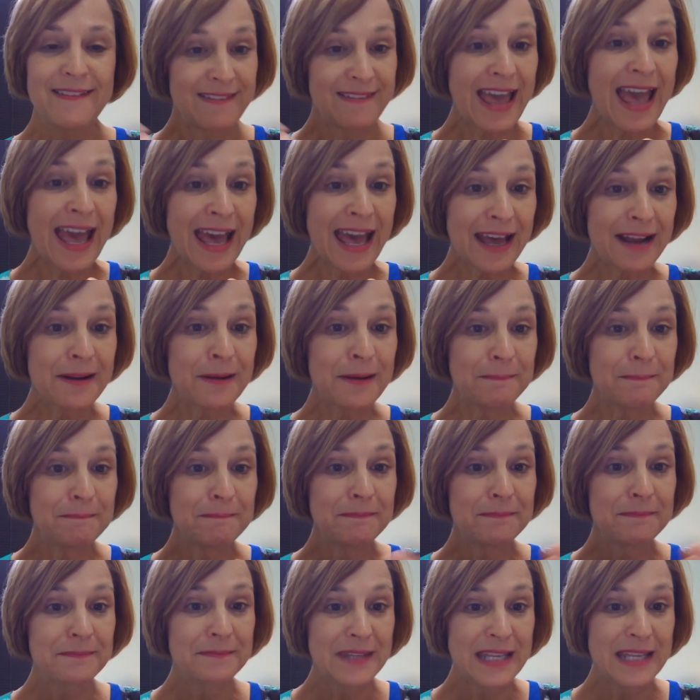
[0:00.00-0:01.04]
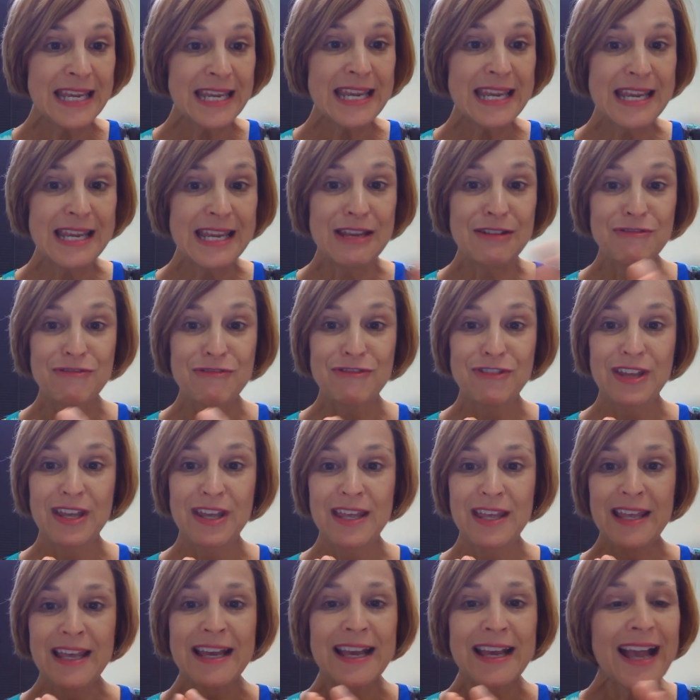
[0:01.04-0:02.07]
Adam, Eve.
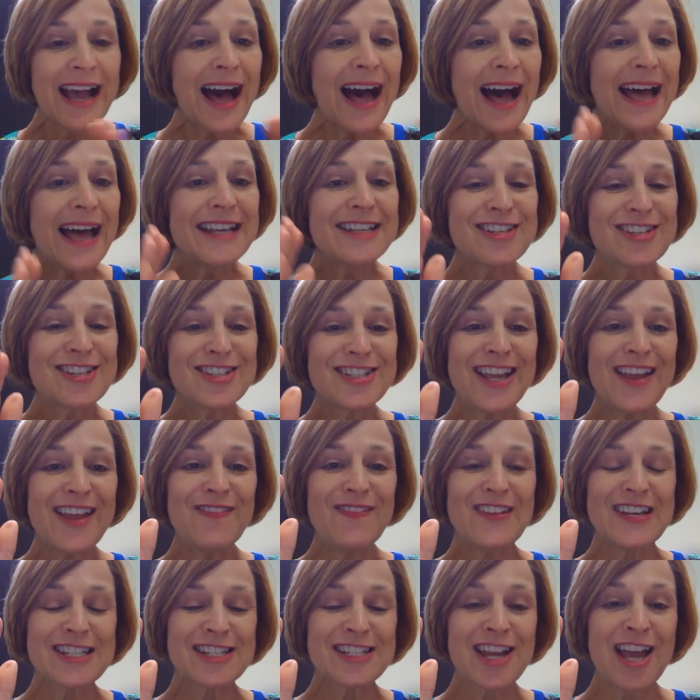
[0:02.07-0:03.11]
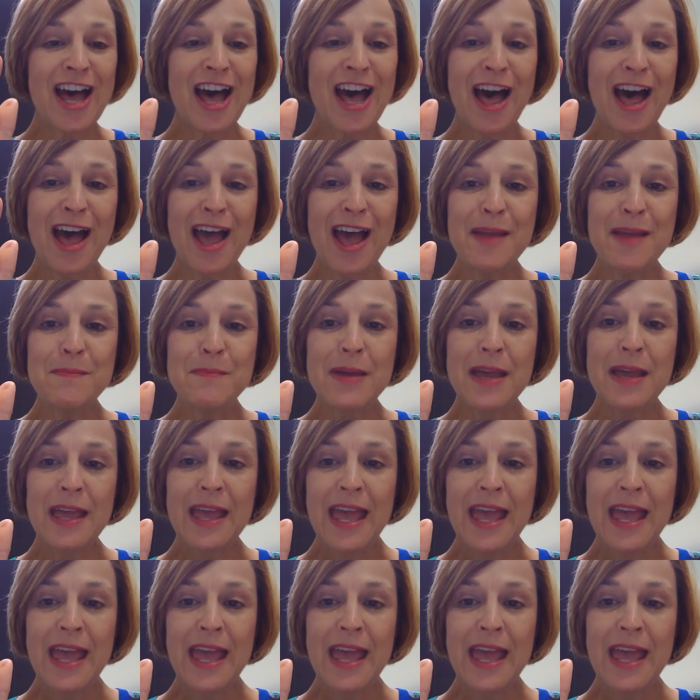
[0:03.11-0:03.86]
God set the time